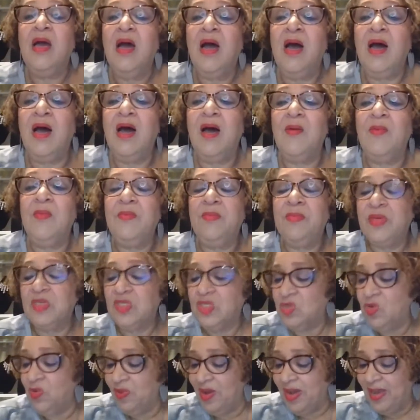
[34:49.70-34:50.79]
Miss
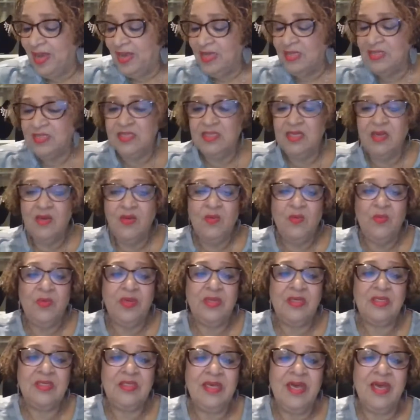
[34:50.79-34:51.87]
Grace, we
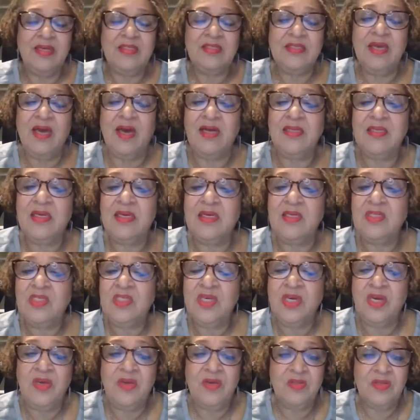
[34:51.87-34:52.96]
just ask God to
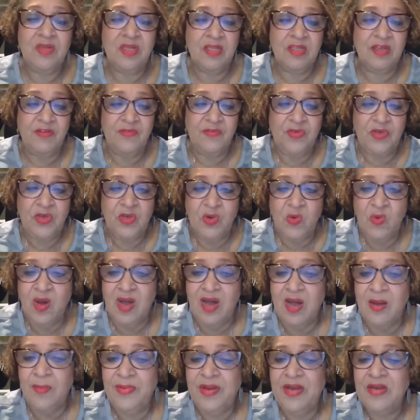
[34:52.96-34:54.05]
continue to lift you
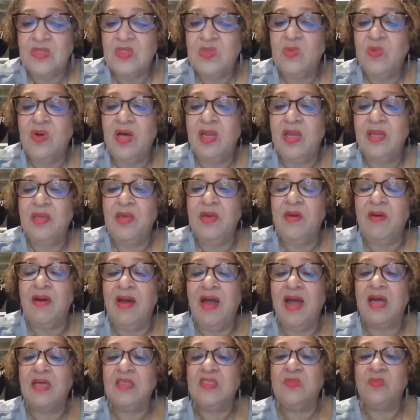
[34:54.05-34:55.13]
up as well, and your
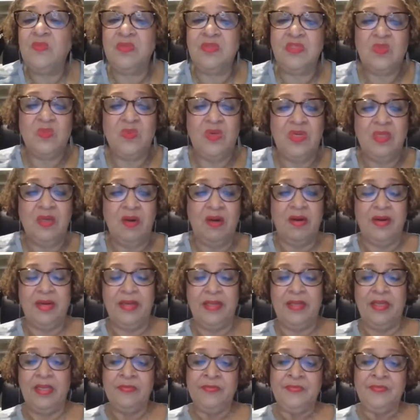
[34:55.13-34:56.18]
husband, sweetheart,